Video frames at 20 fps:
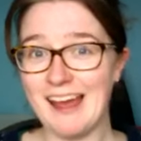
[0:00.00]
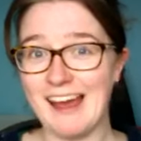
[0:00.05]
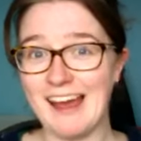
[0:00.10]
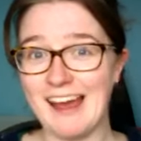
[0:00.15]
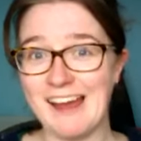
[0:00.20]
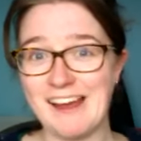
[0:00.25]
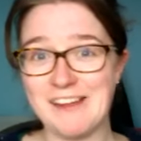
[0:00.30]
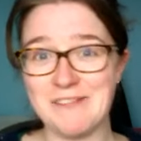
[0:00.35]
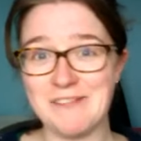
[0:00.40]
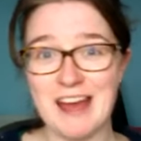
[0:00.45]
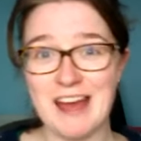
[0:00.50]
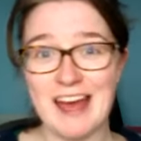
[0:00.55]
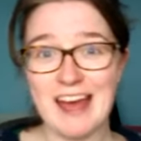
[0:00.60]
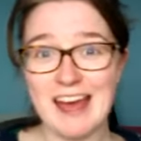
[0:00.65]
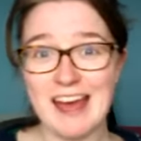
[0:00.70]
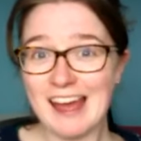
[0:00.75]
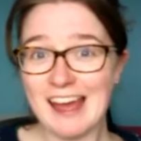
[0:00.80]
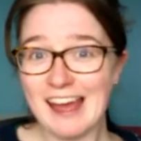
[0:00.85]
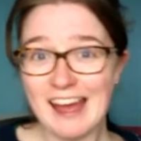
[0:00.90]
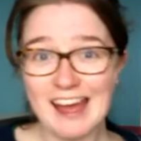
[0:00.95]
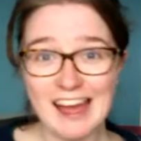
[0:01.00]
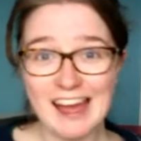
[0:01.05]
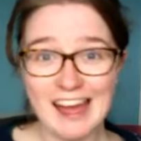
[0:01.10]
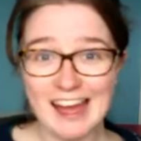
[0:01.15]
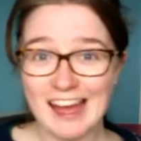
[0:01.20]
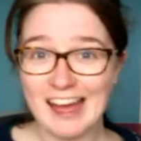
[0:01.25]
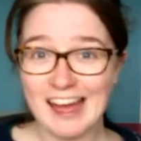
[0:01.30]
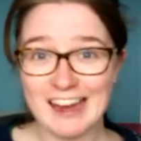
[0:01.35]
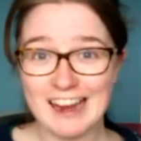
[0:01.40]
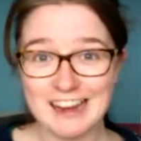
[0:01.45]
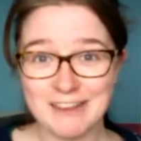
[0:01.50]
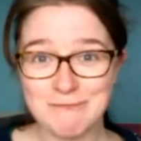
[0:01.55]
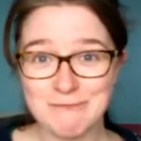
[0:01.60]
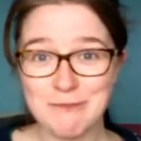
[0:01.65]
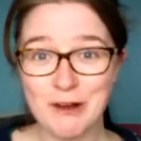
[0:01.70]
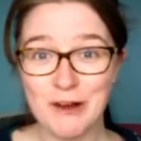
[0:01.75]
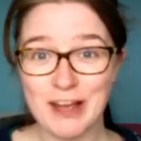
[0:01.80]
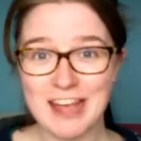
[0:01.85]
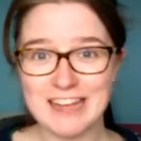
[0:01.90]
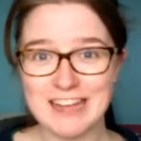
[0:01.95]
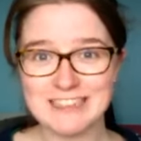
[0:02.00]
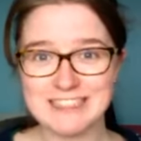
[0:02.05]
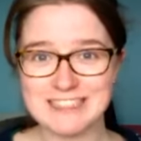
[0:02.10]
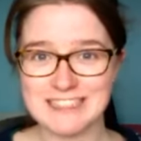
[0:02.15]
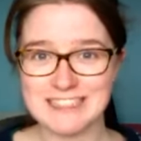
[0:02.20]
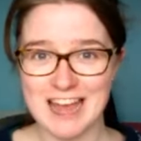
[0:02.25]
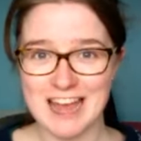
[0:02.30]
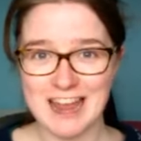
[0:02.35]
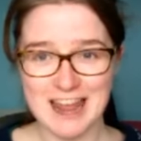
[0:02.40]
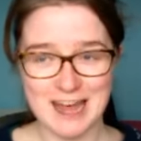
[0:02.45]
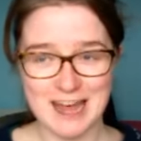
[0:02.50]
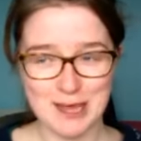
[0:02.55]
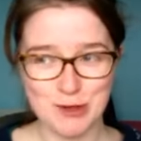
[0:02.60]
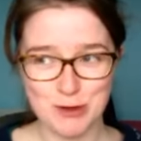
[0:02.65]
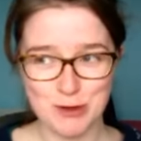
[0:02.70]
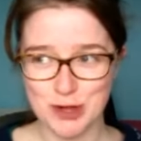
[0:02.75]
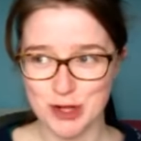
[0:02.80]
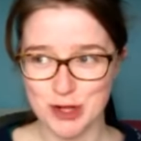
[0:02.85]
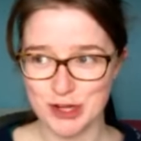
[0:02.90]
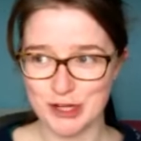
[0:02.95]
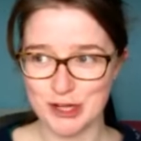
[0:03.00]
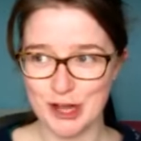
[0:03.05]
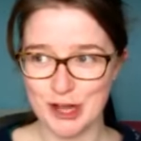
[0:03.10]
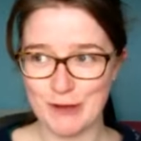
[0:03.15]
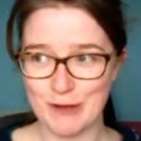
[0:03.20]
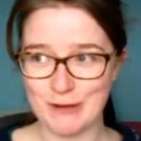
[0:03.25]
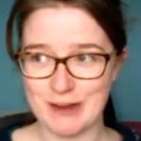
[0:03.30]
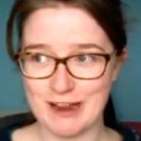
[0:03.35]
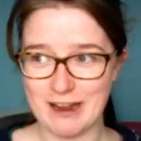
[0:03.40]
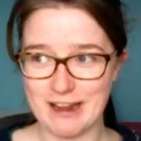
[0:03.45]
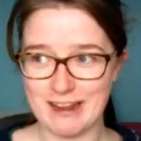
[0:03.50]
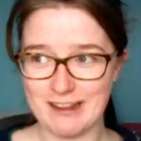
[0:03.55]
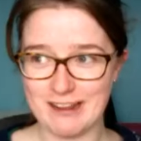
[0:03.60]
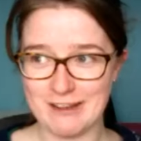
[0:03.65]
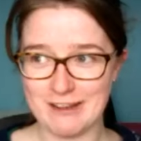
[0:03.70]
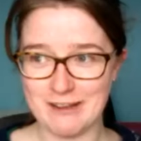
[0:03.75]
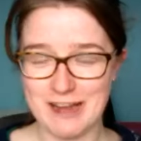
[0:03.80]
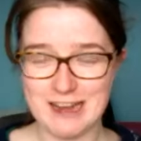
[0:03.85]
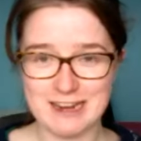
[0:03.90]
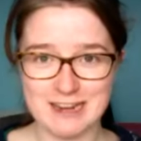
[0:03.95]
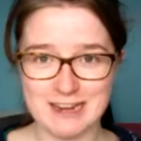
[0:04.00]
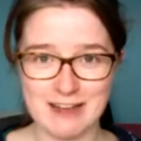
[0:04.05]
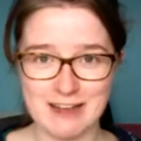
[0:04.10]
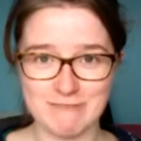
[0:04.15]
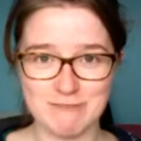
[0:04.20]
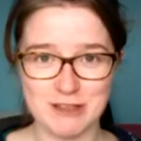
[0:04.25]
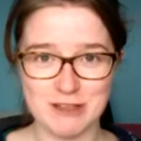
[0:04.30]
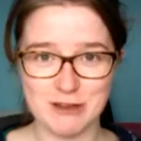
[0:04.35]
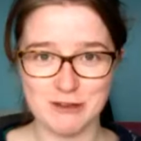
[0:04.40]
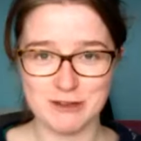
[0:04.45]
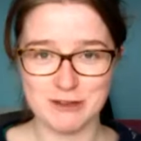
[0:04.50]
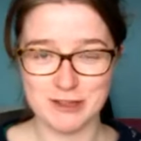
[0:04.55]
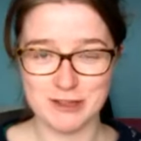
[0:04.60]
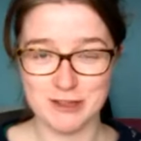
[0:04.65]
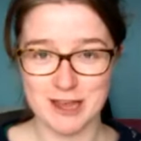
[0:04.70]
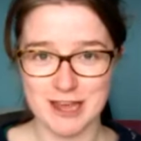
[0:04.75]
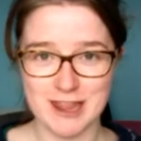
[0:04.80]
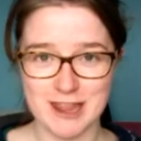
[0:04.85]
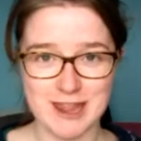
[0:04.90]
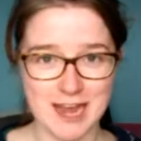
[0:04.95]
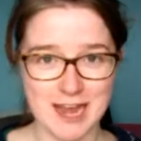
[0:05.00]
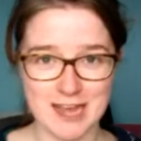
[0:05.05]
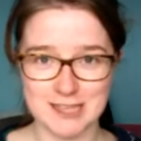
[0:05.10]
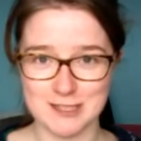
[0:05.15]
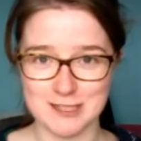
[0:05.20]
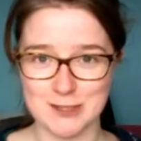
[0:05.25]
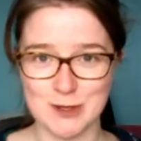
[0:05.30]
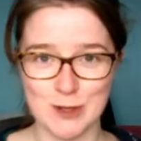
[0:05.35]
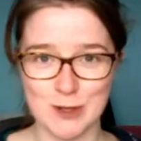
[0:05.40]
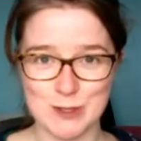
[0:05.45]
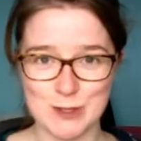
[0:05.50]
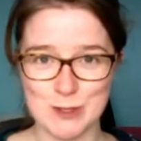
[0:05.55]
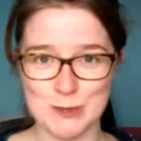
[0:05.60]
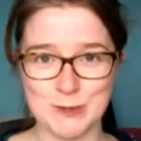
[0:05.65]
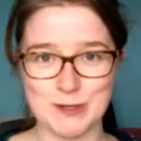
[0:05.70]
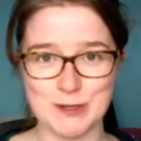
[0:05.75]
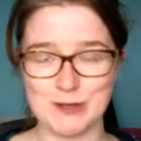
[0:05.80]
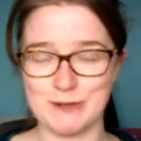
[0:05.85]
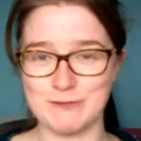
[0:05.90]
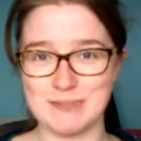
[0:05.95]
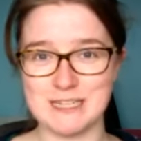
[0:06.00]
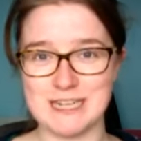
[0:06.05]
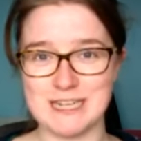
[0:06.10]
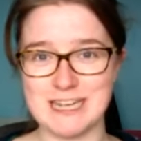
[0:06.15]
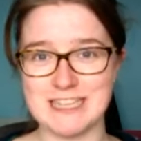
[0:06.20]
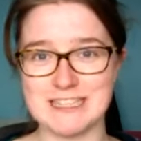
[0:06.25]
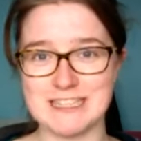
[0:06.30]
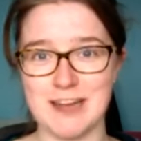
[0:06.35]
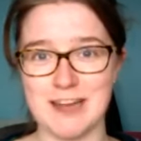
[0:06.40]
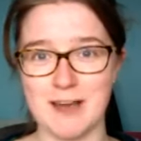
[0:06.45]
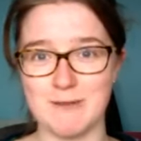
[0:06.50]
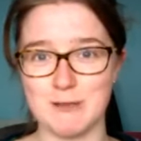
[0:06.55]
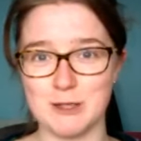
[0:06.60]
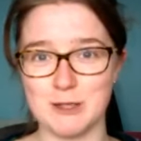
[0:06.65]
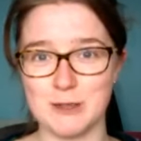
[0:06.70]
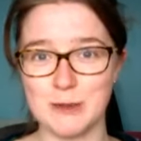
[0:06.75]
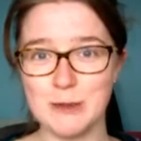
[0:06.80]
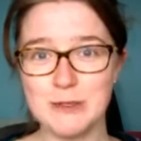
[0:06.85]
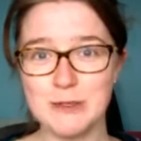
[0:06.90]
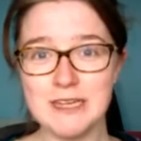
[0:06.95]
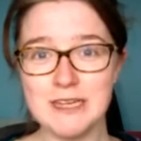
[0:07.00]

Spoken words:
And I'm not here to say that you shouldn't go ahead and have children. Like, that is not the topic of today's live at all.